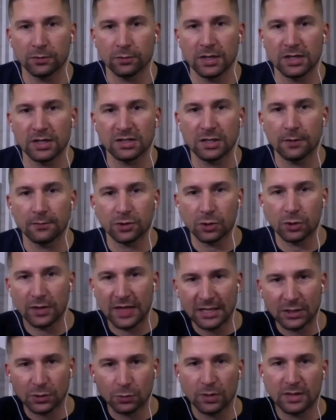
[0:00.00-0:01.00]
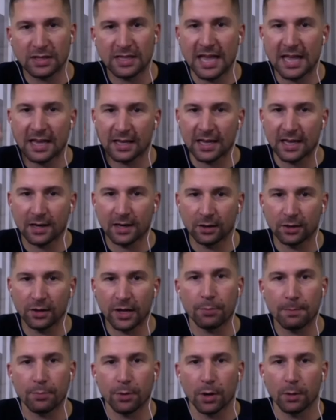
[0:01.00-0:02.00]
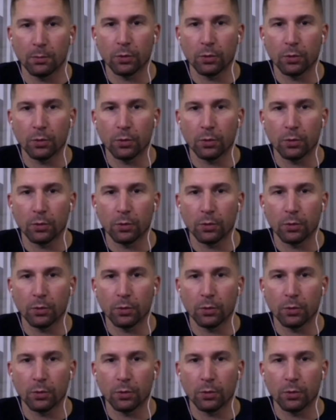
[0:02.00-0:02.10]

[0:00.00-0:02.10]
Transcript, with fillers: We're looking to grow this amazing group.